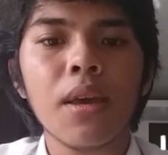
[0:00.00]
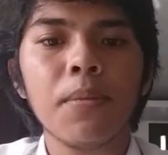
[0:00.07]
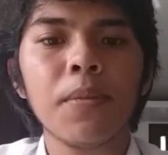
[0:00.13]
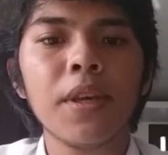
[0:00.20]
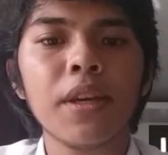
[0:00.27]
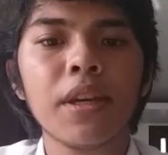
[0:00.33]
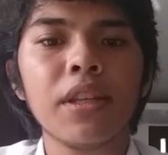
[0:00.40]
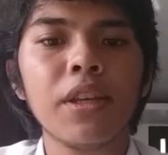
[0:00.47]

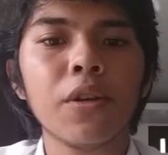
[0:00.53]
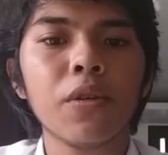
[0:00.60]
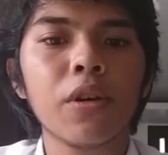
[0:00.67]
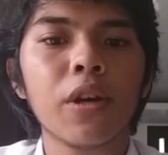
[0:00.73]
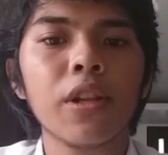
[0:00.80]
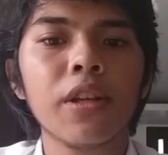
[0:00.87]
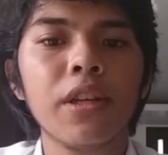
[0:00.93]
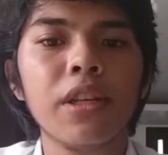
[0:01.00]
Being a
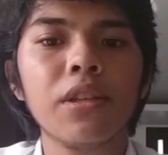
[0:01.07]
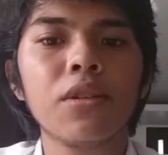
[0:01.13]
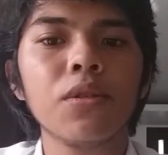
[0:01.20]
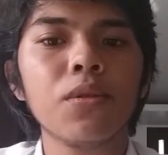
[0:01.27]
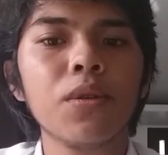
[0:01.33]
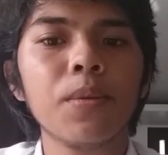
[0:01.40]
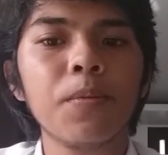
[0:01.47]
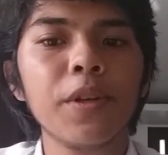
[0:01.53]
neo-colony
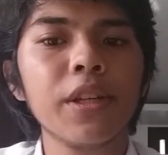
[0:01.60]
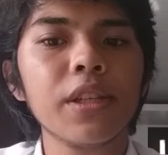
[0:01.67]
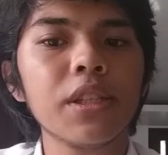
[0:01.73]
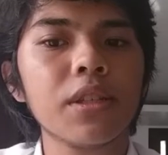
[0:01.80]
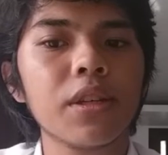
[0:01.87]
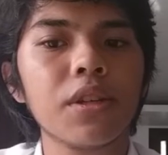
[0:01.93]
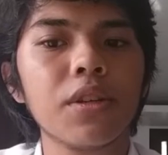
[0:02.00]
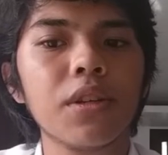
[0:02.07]
to
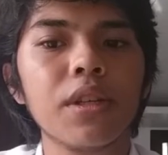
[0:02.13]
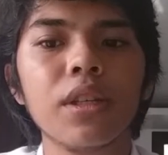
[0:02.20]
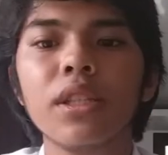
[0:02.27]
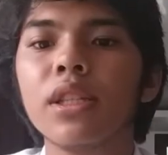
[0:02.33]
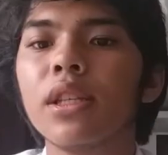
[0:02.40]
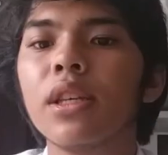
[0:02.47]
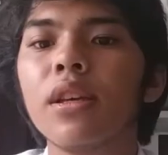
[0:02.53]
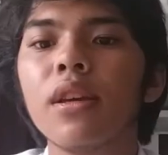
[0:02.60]
imperialist
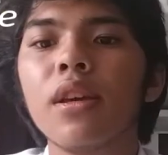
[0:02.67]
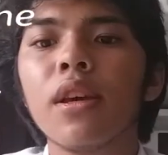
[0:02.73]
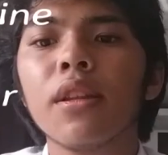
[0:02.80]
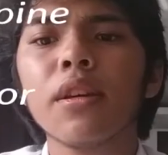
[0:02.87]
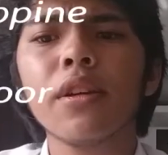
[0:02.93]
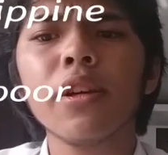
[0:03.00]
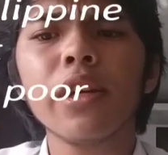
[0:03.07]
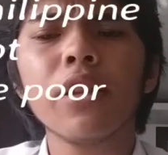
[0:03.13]
countries,
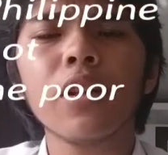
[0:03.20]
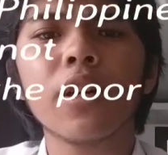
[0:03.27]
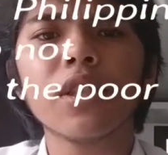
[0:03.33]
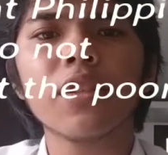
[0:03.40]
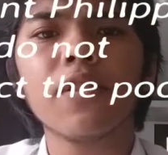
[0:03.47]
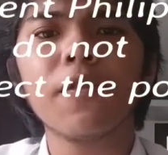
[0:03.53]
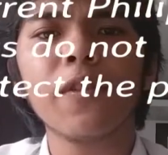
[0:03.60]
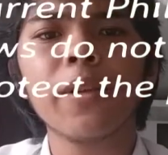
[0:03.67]
the current
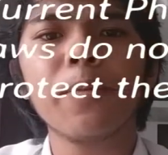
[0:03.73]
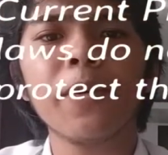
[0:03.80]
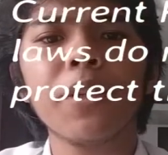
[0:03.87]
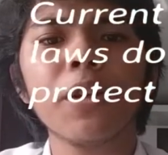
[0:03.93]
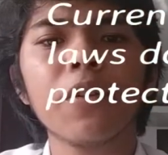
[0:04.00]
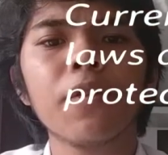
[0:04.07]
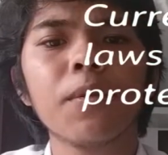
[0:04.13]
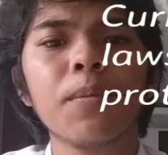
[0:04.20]
laws of the
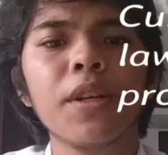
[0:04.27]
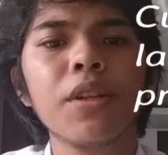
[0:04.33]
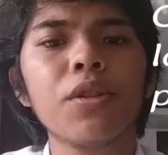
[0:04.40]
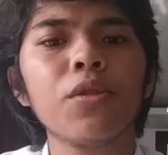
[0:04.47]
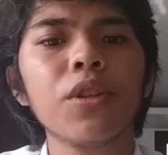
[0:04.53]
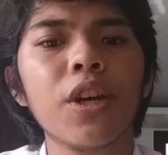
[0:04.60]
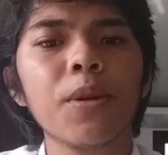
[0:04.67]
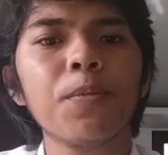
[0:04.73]
Philippine
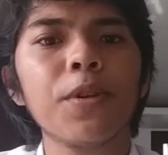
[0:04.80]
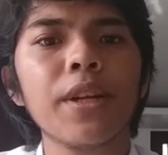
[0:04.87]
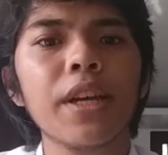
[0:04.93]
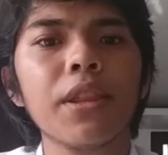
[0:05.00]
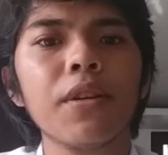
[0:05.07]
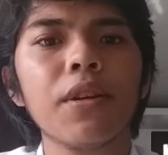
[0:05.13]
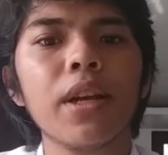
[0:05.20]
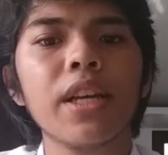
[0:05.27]
government do not
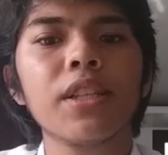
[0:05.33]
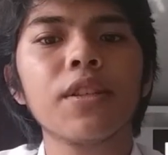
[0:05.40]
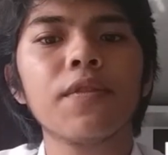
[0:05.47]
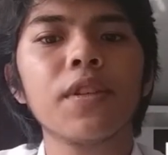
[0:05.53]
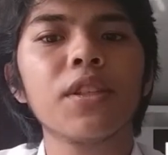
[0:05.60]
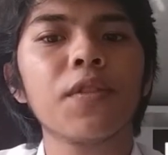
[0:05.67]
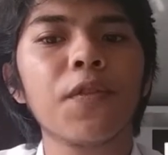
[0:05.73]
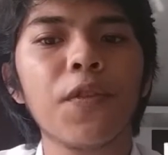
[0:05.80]
protect the rights
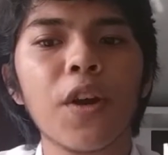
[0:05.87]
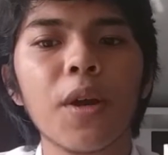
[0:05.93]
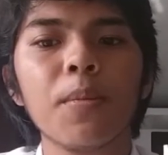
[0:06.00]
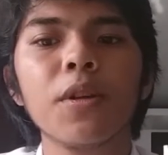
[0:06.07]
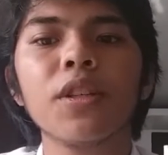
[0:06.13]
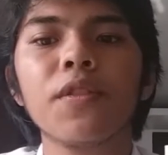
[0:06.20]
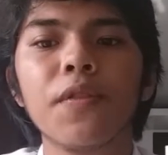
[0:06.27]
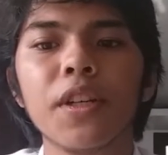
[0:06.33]
of its
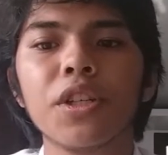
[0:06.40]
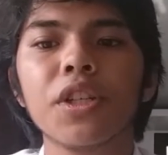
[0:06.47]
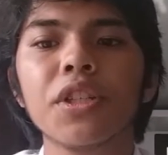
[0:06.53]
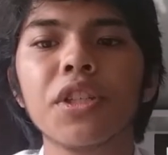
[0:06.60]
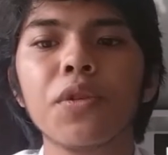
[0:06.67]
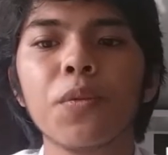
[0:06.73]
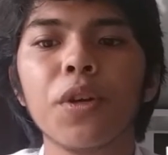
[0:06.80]
farmers, fishers, and